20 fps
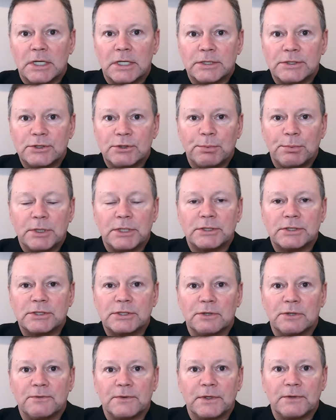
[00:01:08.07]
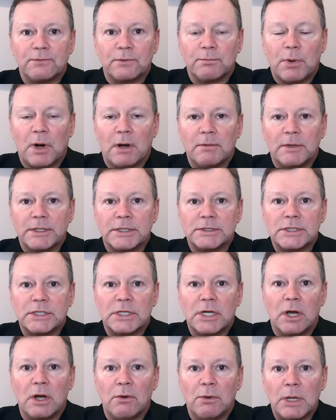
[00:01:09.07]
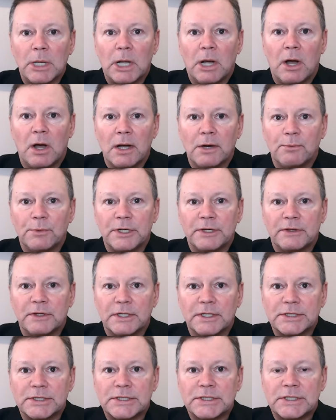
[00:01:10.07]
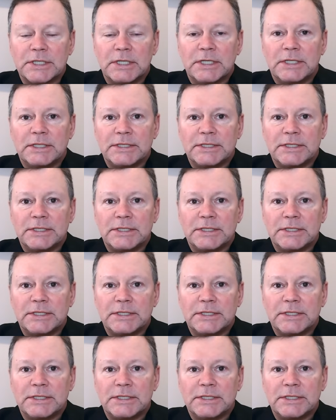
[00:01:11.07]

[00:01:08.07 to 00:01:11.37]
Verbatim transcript: super conservative Republicans go along with this